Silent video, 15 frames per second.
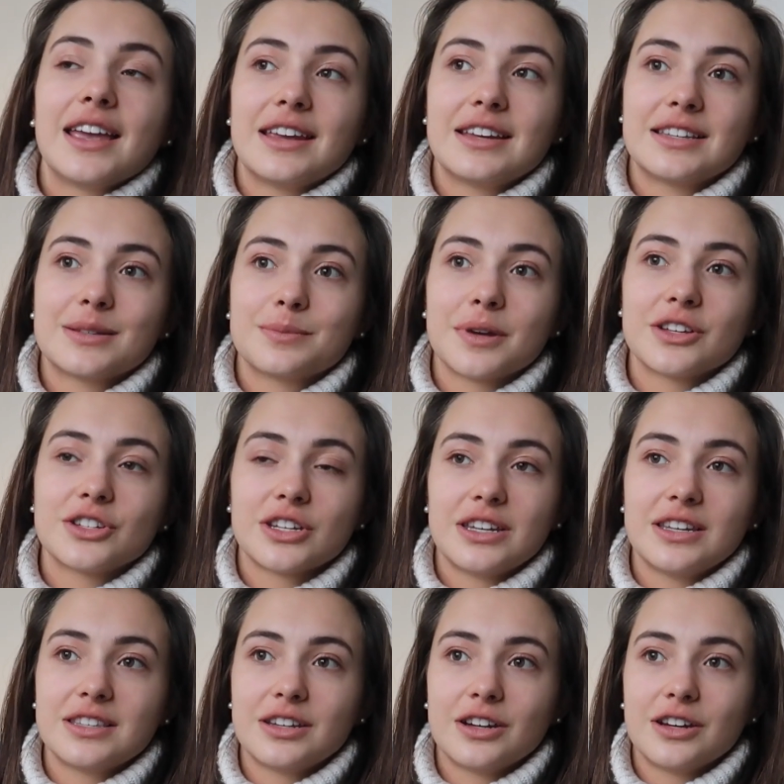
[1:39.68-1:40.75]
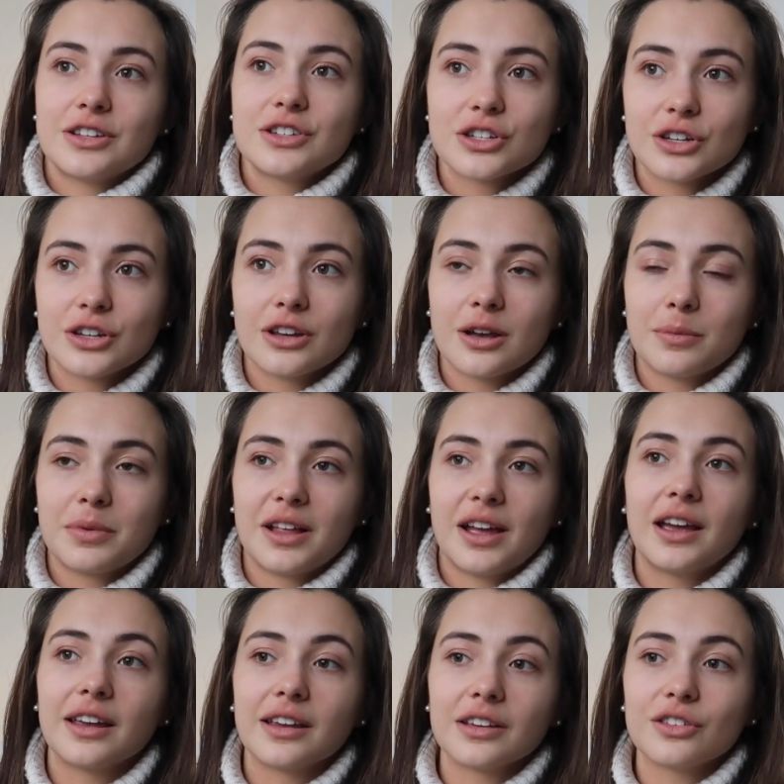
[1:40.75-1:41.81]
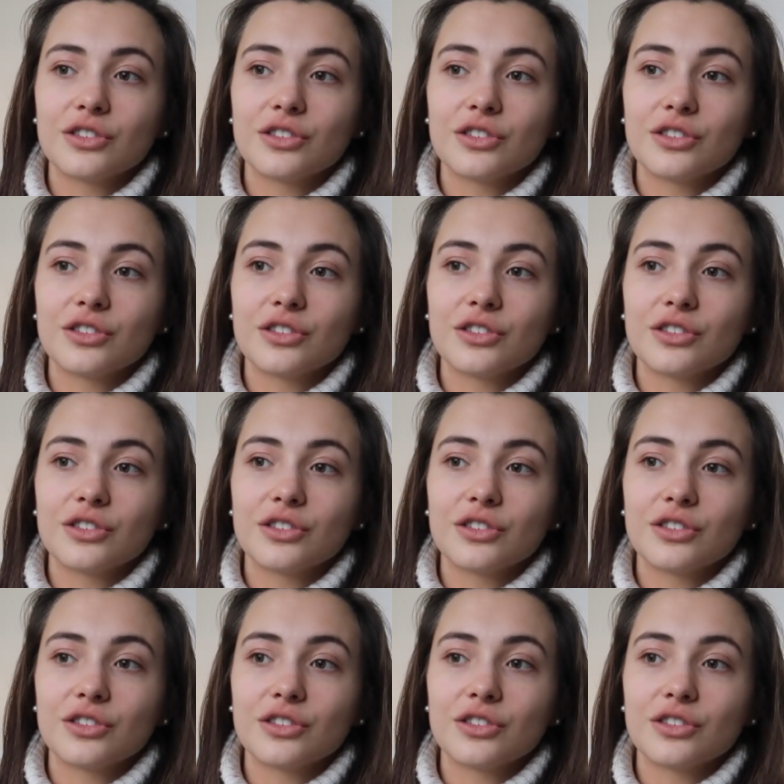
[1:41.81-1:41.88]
It is much easier to apply